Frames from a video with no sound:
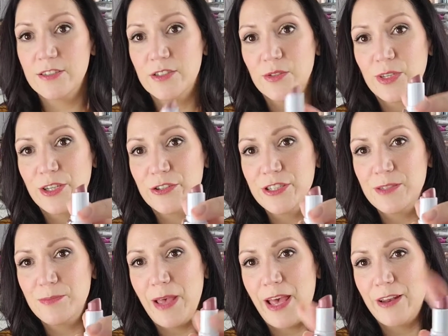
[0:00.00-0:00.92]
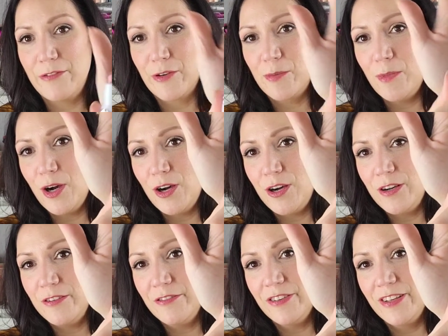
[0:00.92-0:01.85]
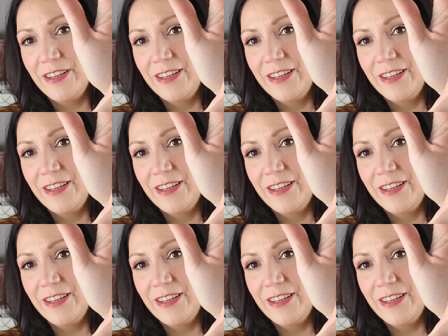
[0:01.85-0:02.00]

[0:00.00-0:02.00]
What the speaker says: So here's Mad for Mauve.